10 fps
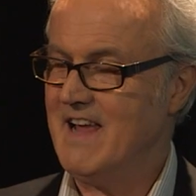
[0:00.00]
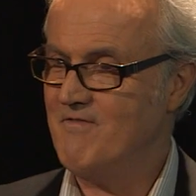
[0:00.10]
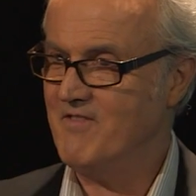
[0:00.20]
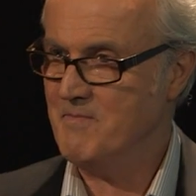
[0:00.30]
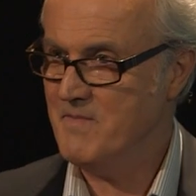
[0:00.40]

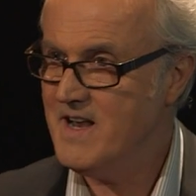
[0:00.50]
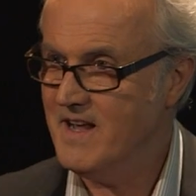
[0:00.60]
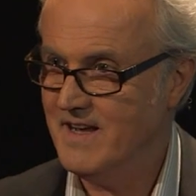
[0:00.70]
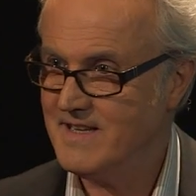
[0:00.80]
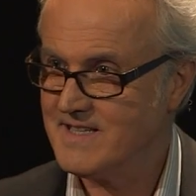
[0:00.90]
every
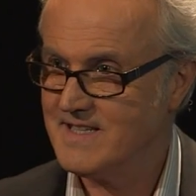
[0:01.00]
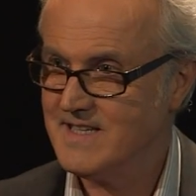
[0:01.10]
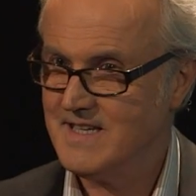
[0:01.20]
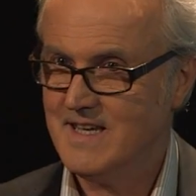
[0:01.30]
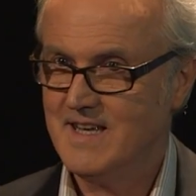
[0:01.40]
minute,
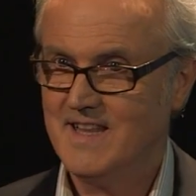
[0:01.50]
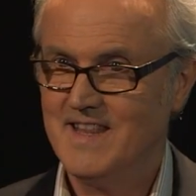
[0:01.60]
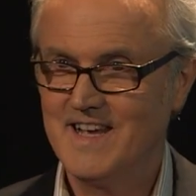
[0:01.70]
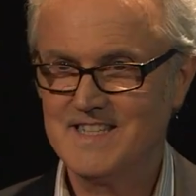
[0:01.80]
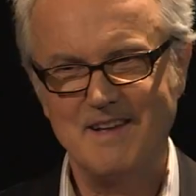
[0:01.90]

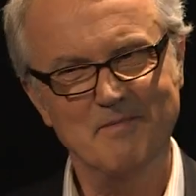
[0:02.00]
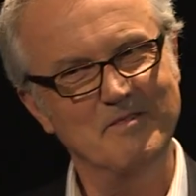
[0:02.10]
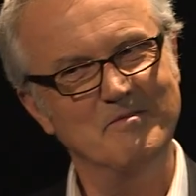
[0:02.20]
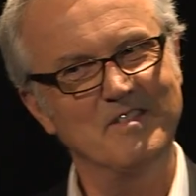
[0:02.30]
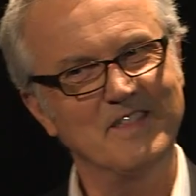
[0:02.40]
the
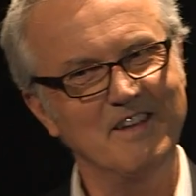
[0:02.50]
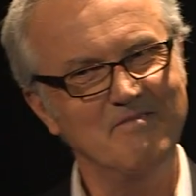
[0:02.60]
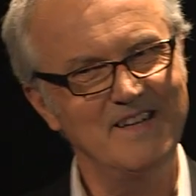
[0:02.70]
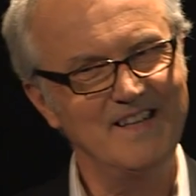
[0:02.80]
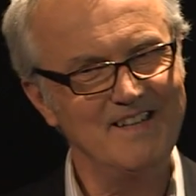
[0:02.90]
examiner will think,
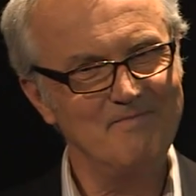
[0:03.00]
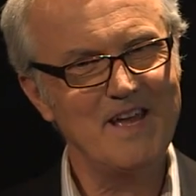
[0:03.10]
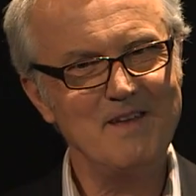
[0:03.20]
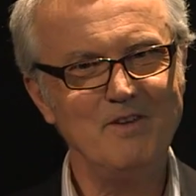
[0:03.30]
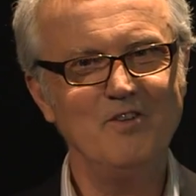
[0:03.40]
well,
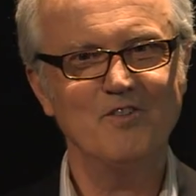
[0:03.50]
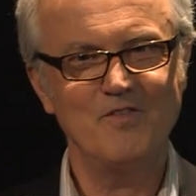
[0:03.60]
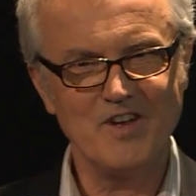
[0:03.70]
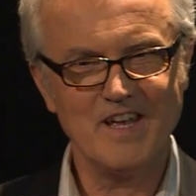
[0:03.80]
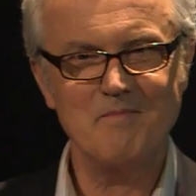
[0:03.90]
maybe your
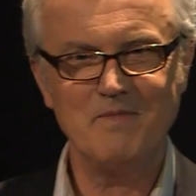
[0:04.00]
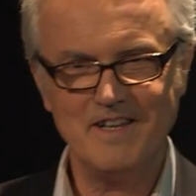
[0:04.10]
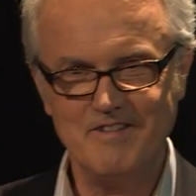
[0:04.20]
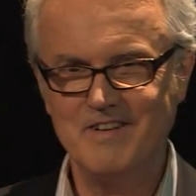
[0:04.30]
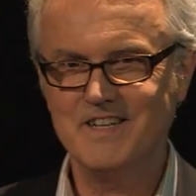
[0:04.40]

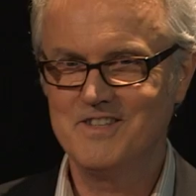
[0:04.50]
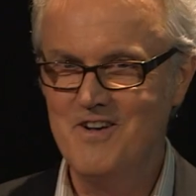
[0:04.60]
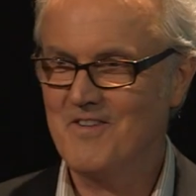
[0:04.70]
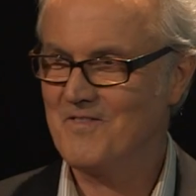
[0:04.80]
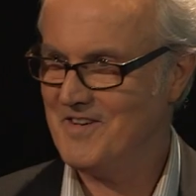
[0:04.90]
vocabulary
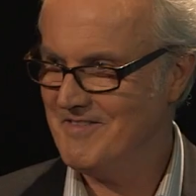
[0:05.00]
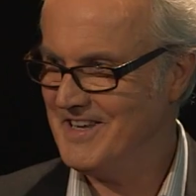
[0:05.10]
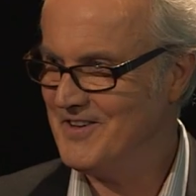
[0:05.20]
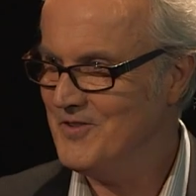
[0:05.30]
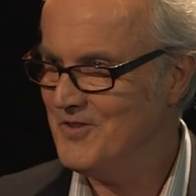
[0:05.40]
is not
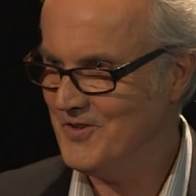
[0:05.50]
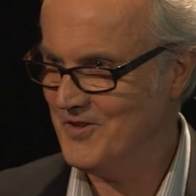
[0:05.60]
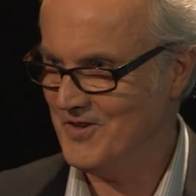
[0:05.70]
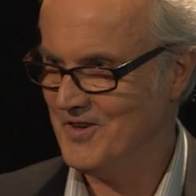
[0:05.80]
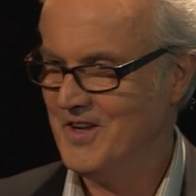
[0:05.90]
very
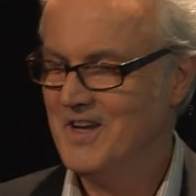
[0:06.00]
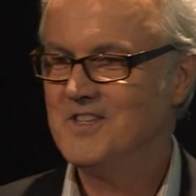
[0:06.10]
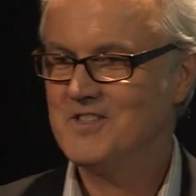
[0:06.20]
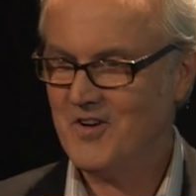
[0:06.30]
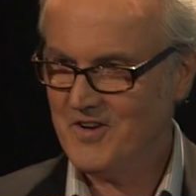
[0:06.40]
good.
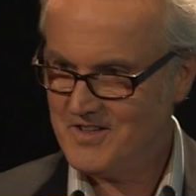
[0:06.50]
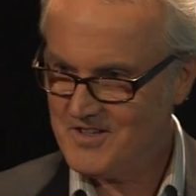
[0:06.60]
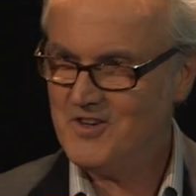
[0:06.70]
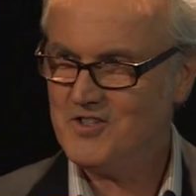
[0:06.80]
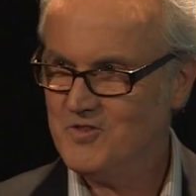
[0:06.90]
So
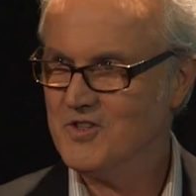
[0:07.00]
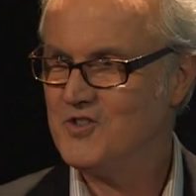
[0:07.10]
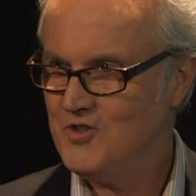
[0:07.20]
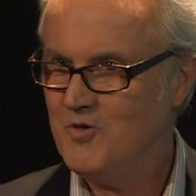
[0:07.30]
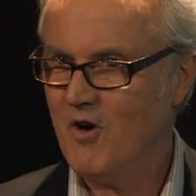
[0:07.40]
don't do
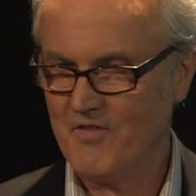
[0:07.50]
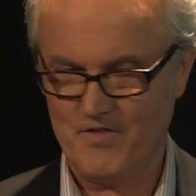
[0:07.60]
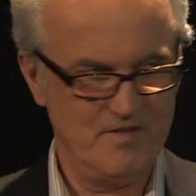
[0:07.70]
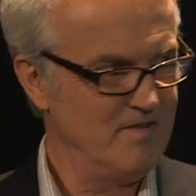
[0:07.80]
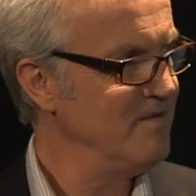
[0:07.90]
it too
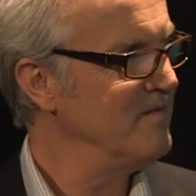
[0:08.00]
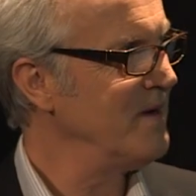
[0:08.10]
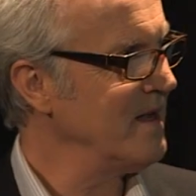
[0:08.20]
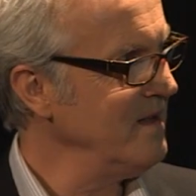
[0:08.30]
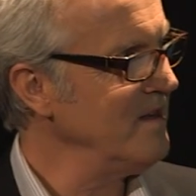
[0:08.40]
often,
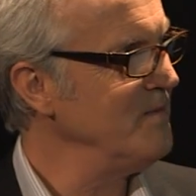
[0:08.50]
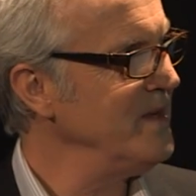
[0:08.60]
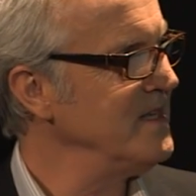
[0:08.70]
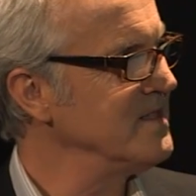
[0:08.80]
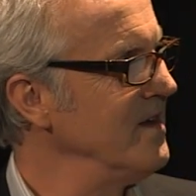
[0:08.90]
but a little
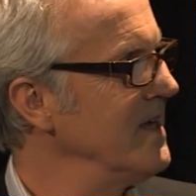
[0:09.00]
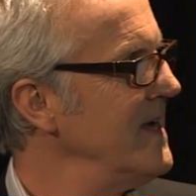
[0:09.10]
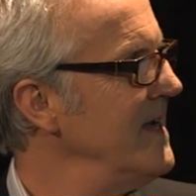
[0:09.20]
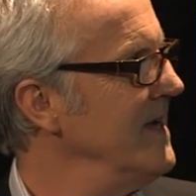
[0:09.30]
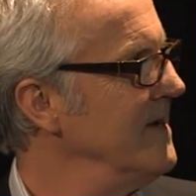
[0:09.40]
bit is
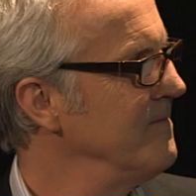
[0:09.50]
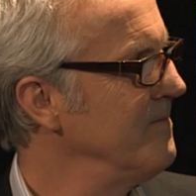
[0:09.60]
okay.